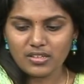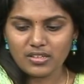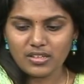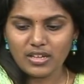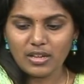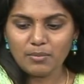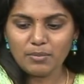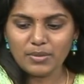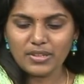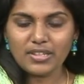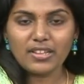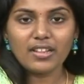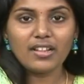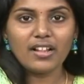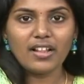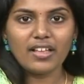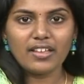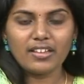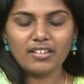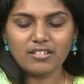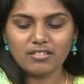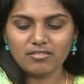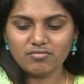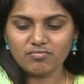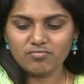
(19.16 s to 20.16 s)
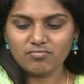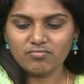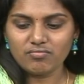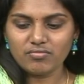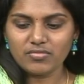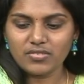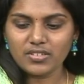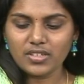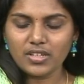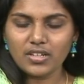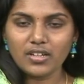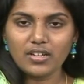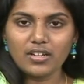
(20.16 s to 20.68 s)
I mean, like
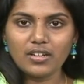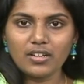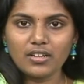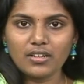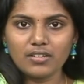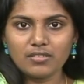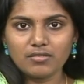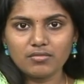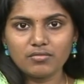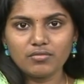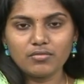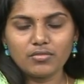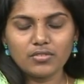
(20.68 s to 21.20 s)
the